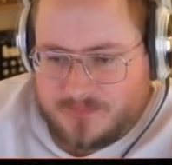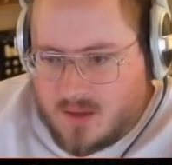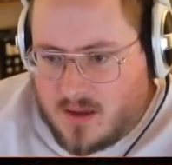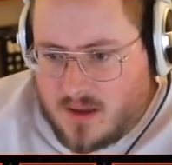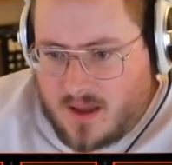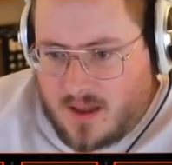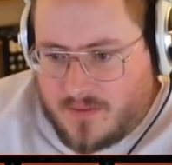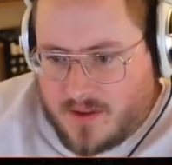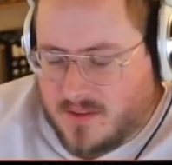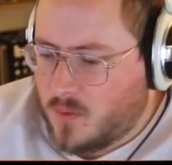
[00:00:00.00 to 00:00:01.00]
Uh, I
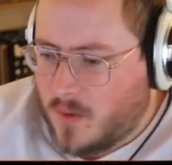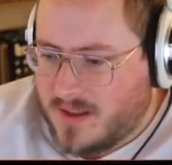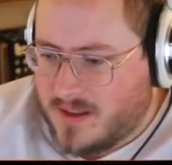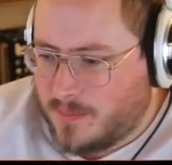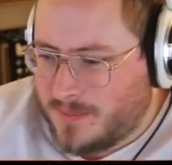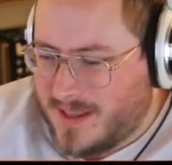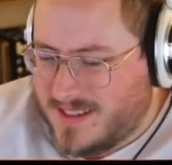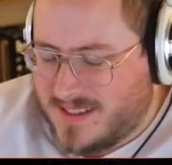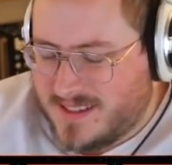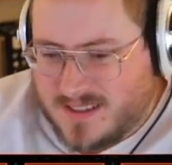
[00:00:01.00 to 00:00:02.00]
have a twentieth
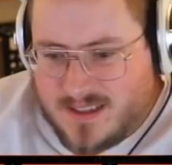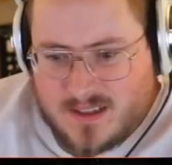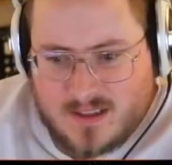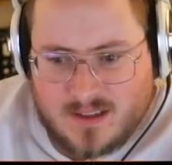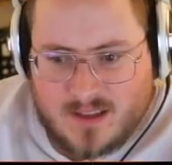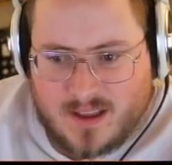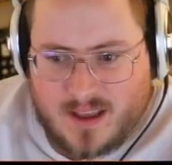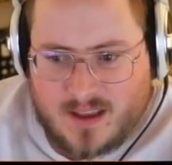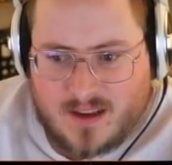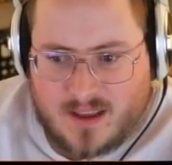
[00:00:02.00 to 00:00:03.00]
place
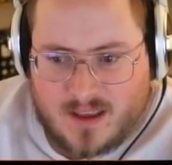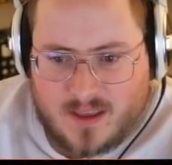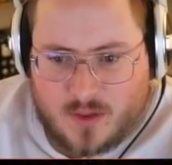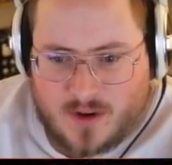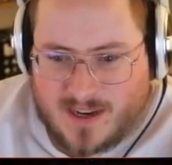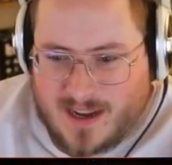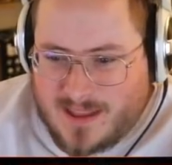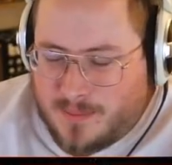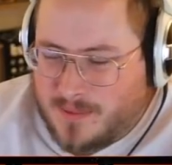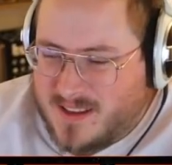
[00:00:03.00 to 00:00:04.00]
and a
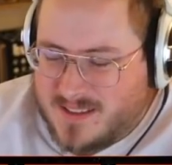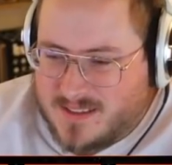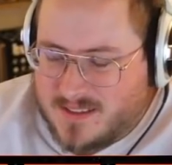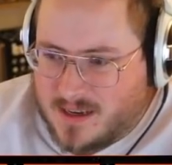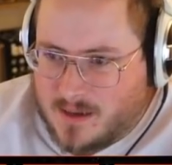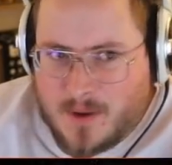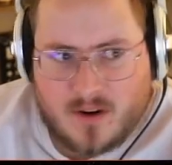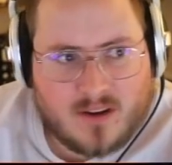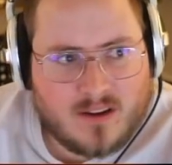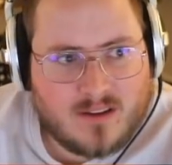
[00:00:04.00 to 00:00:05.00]
thirty-ninth place and
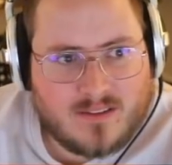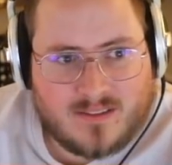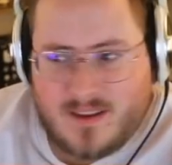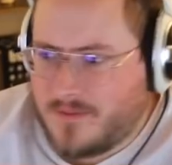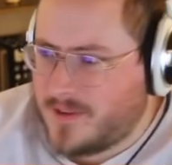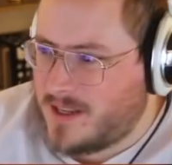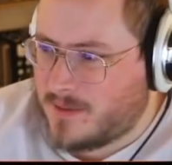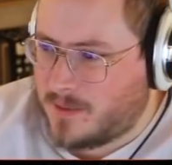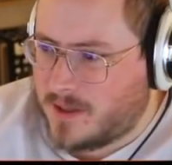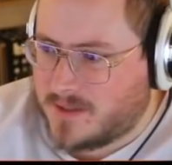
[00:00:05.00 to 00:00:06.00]
about a
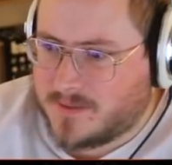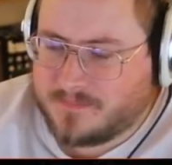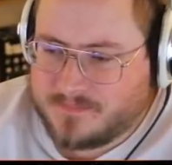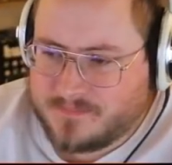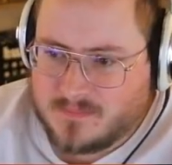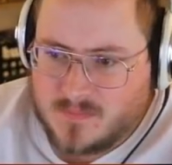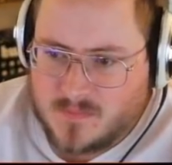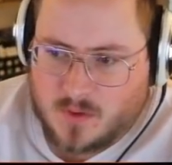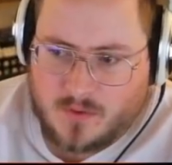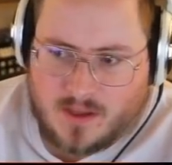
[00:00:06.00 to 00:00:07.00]
seventieth place.
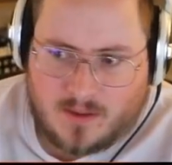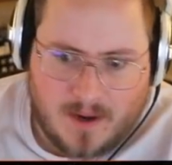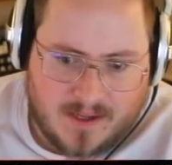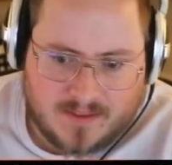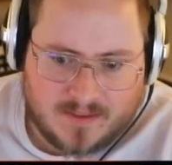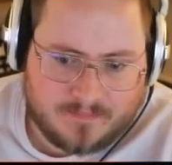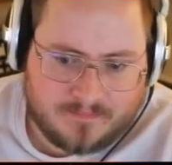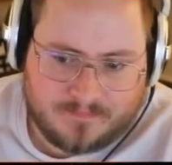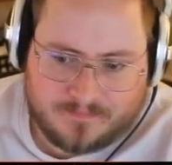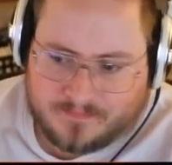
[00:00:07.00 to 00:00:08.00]
So three in the monies.
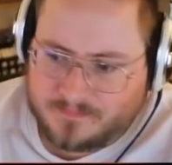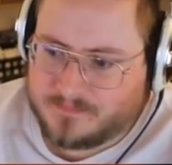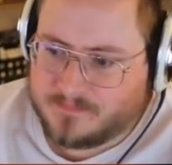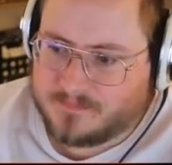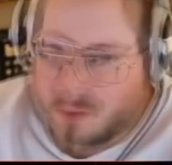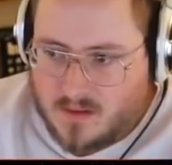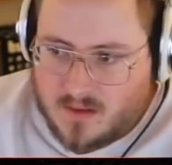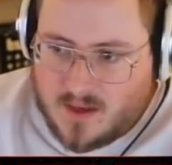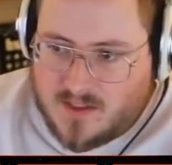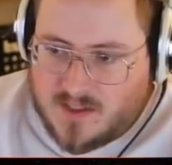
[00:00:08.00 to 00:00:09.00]

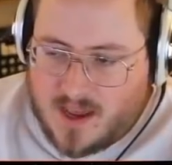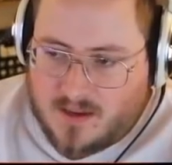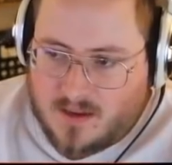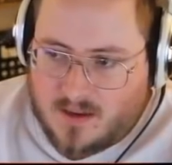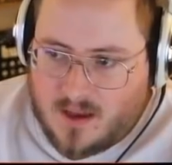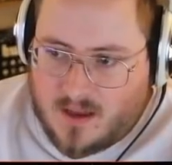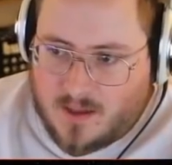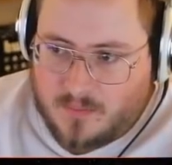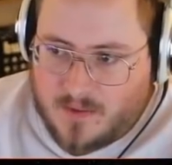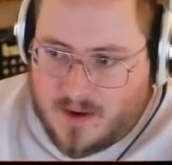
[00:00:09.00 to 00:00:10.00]
Ishak, uh,
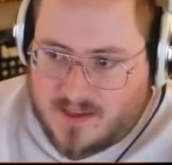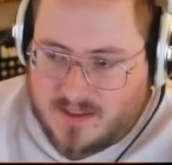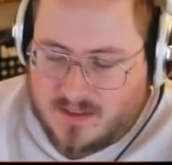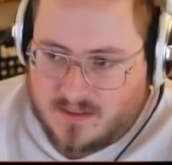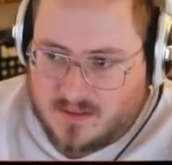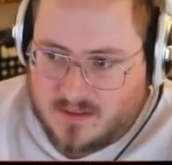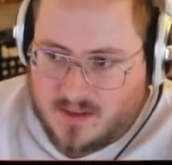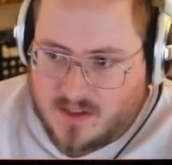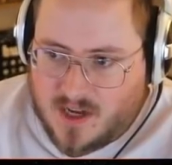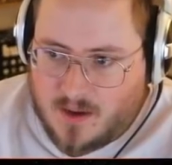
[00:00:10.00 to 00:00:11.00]
limp raise.
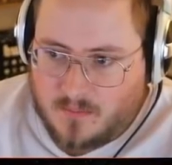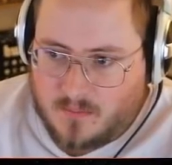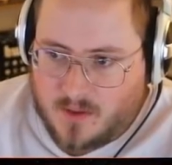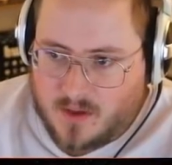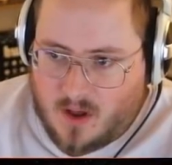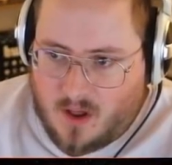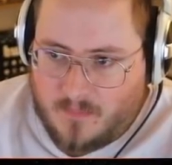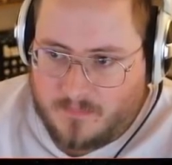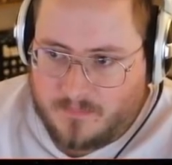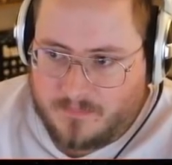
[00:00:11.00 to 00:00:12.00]
They jam, we
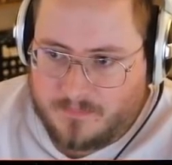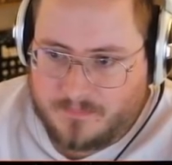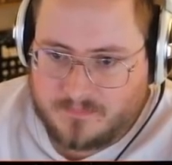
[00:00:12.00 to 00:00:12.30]
call.